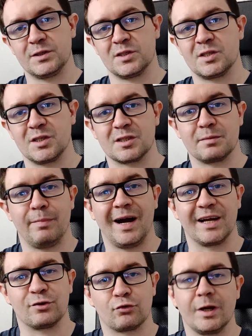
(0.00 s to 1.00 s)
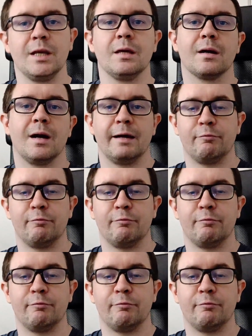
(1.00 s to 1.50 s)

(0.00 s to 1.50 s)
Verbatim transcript: physicist by training. I